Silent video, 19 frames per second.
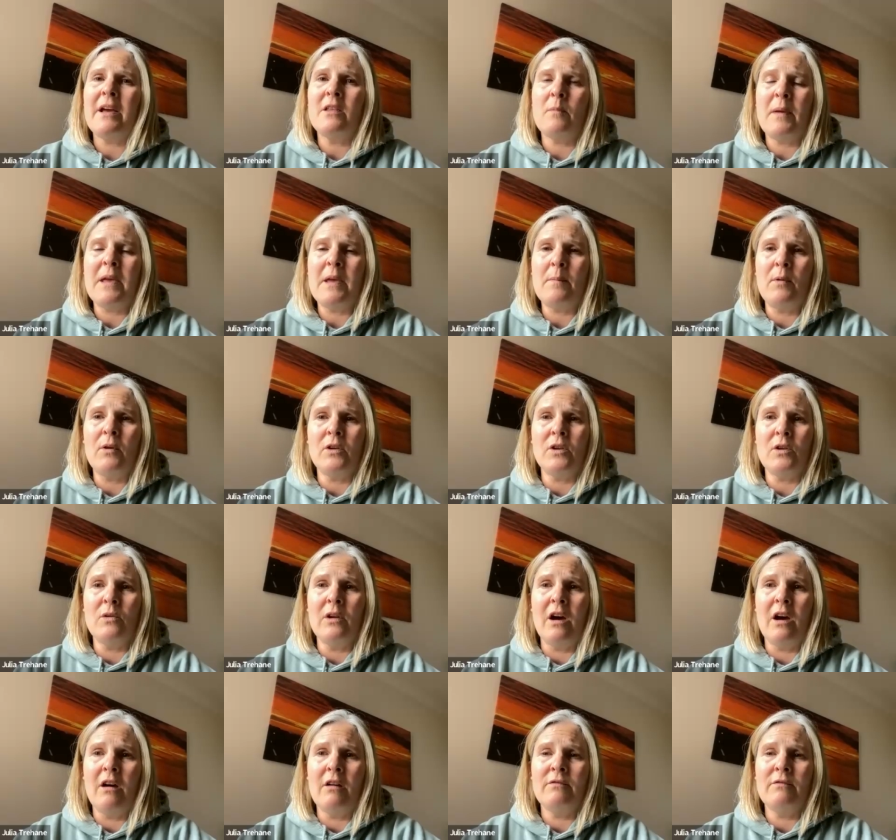the people you
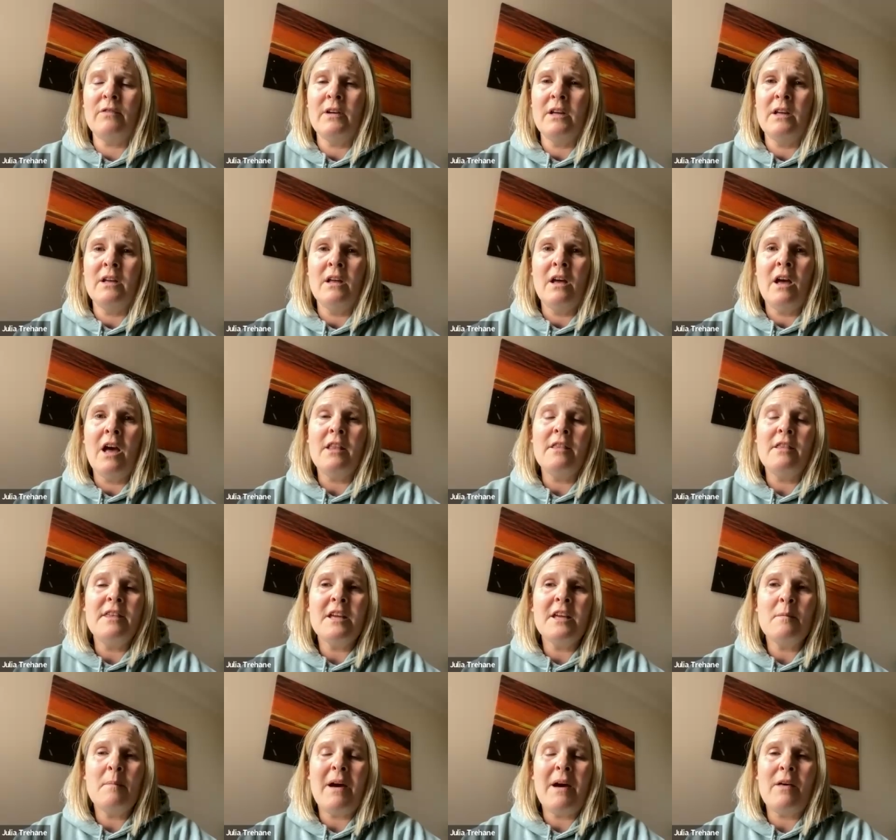love and think
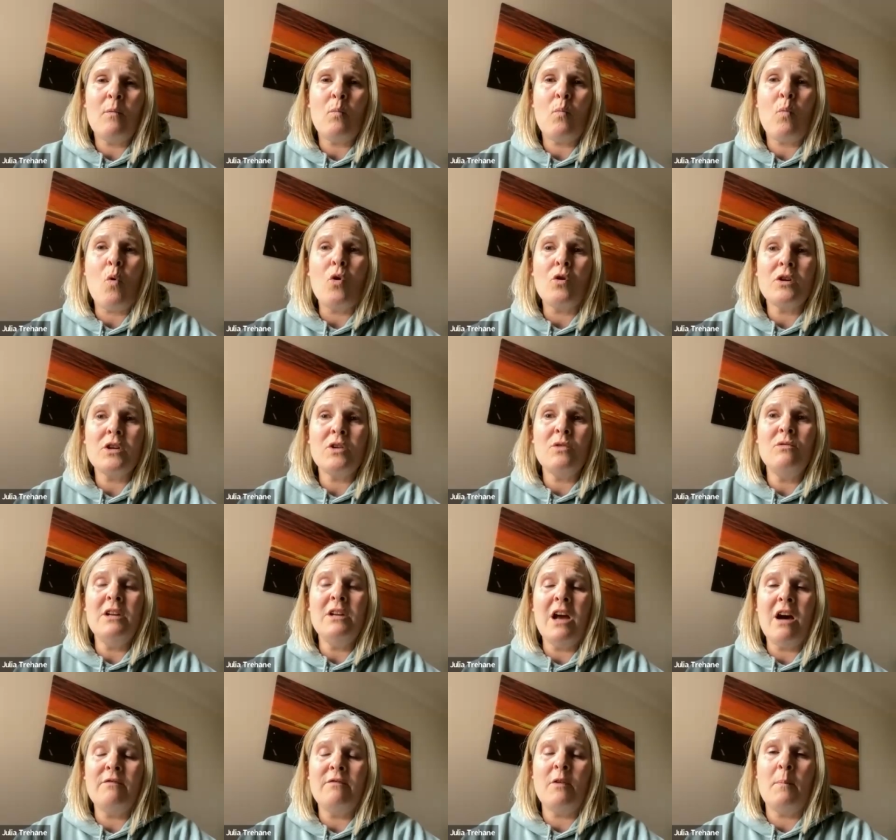about what you
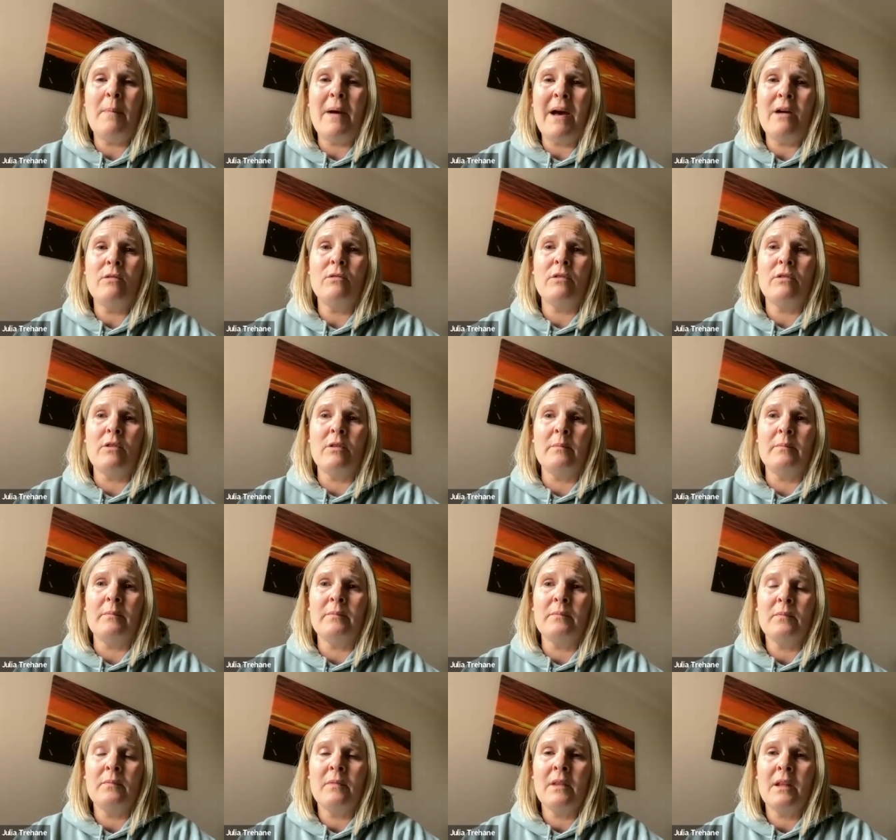love about them,
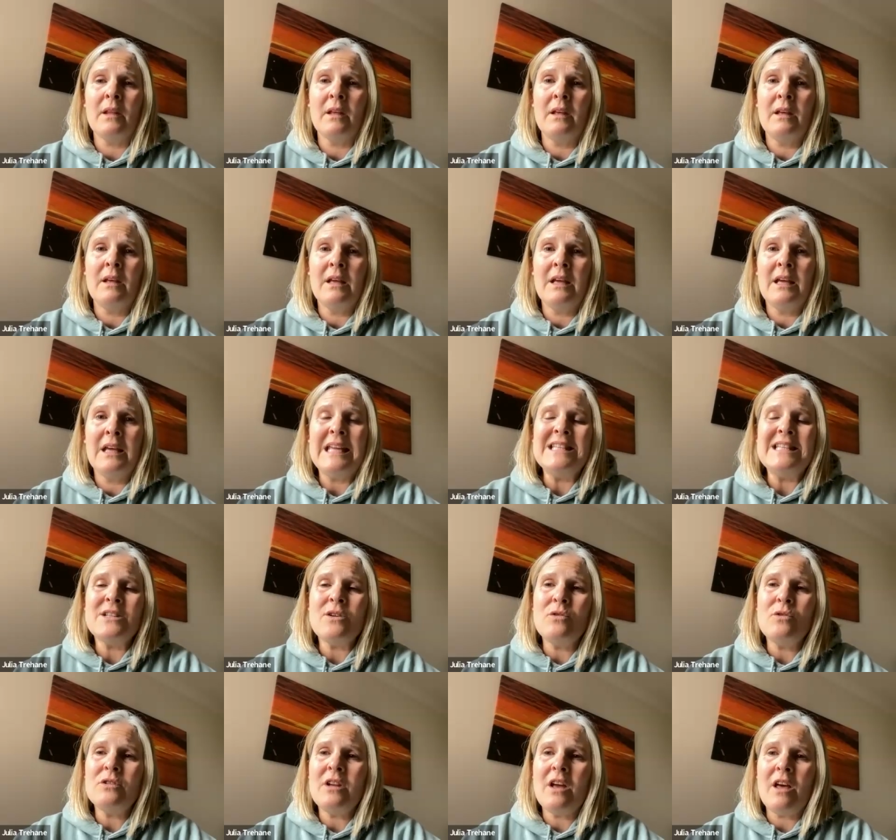it's
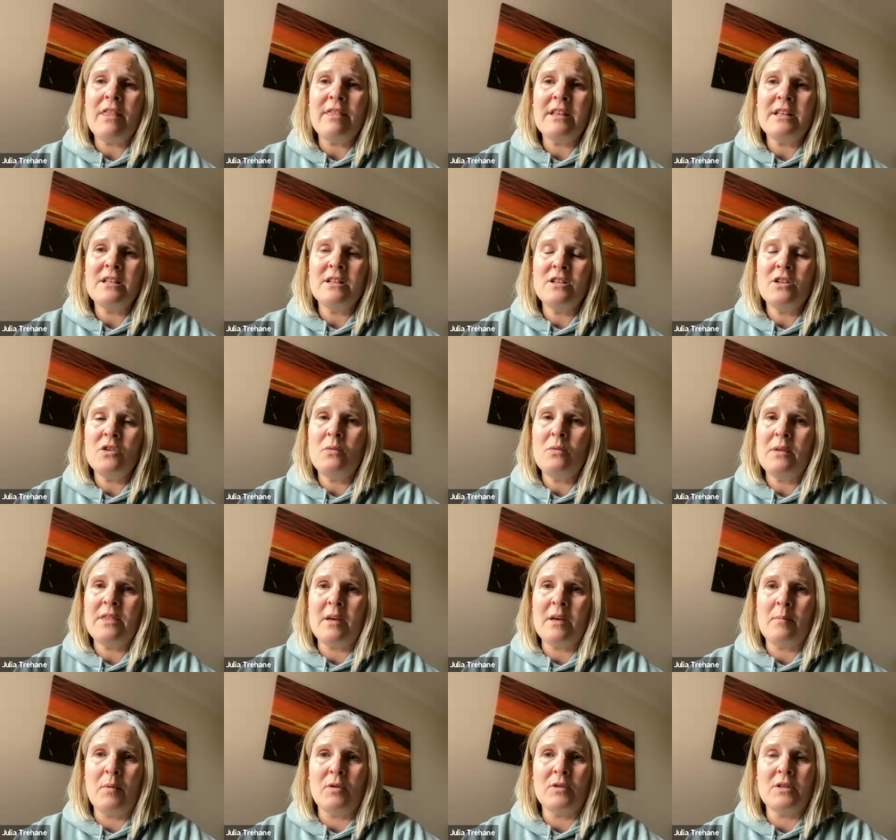got nothing to do with their
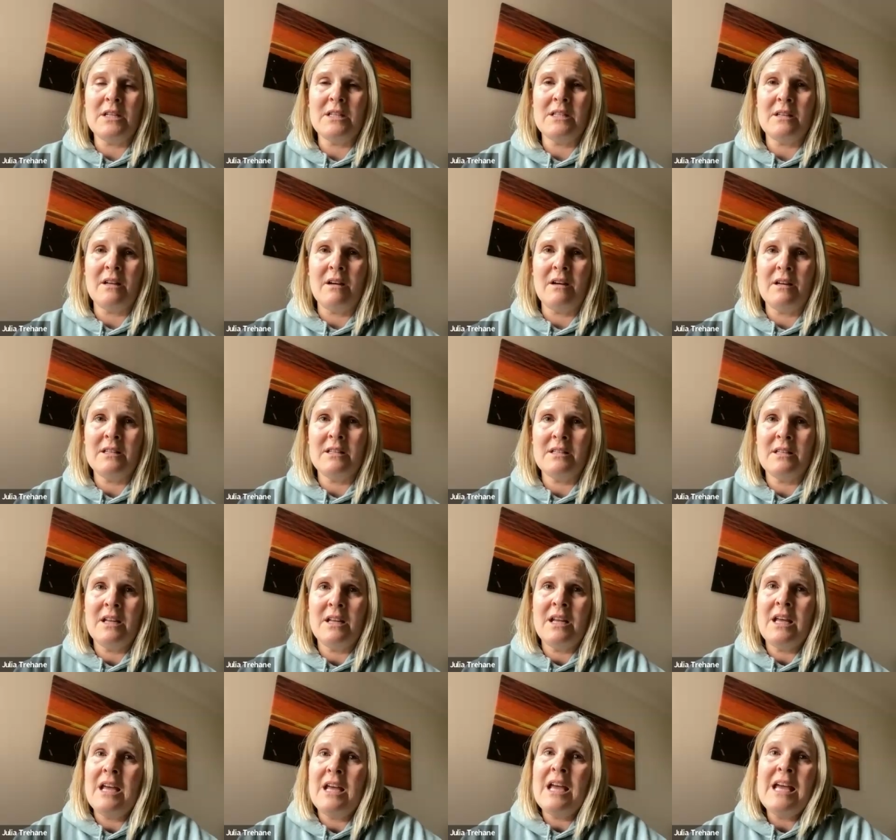body size.
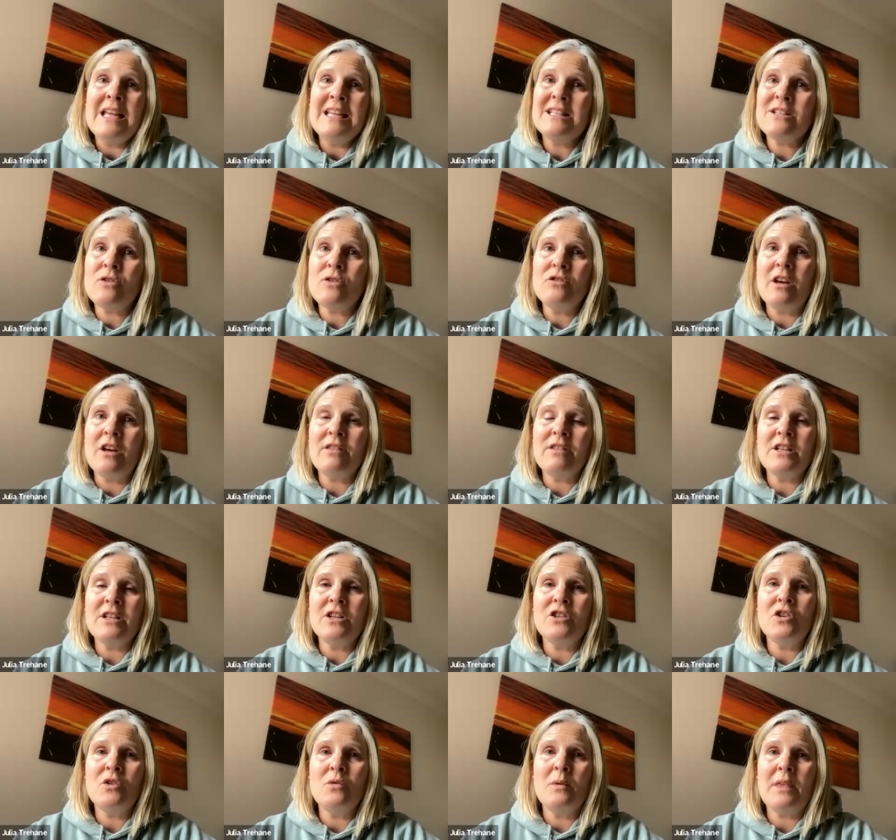It's got nothing to
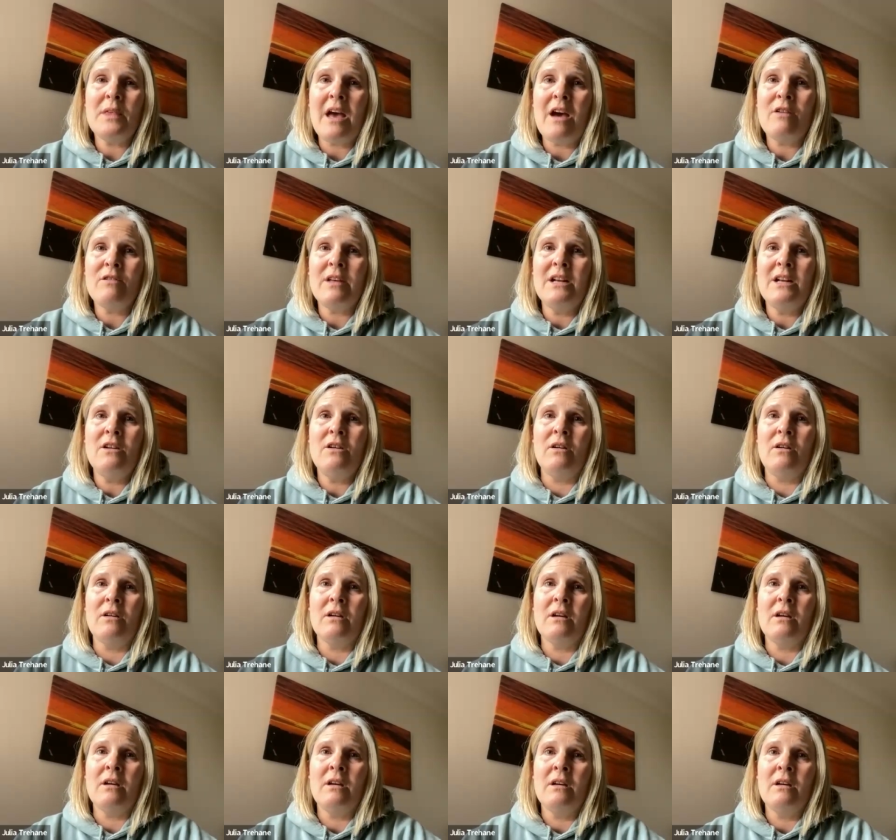do with how they look.